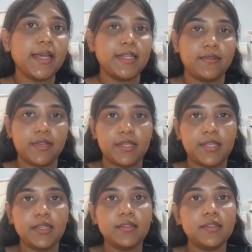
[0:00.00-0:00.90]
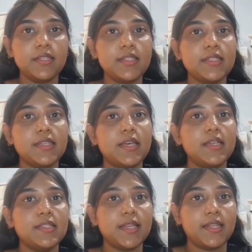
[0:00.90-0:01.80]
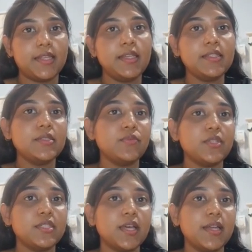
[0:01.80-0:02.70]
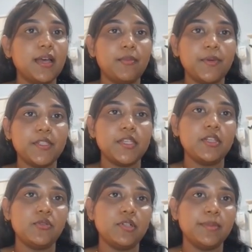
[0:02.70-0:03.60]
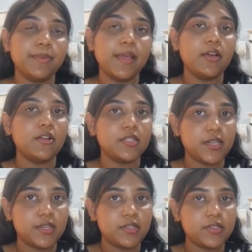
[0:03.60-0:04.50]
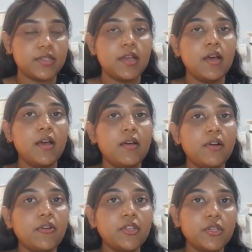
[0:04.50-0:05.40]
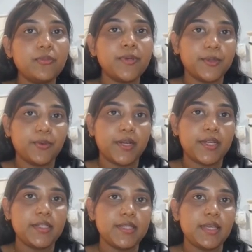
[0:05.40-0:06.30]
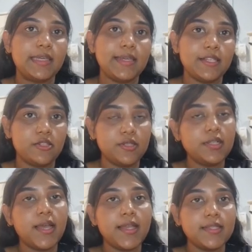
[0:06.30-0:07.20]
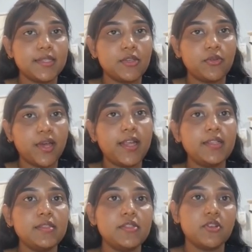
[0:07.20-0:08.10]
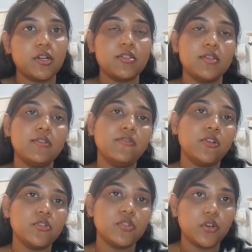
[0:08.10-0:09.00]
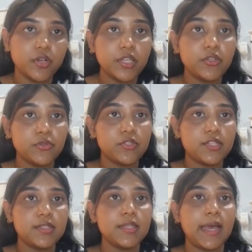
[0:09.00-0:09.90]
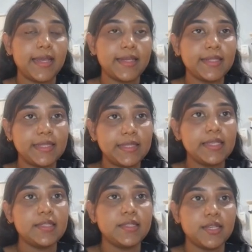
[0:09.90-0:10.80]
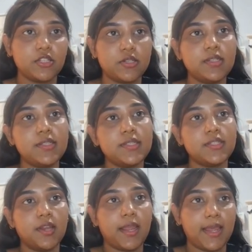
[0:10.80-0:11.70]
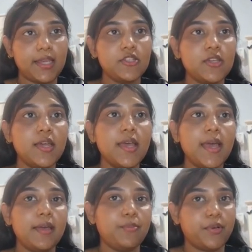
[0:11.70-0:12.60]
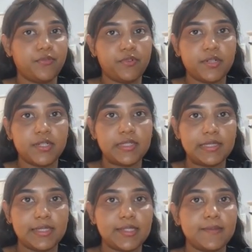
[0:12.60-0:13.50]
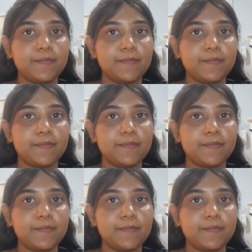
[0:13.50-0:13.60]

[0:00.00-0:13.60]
activating these settings, we start Apache to apply all changes. Roundcube requires an initial SQL structure for storing users' identities, sessions, cache, and preferences.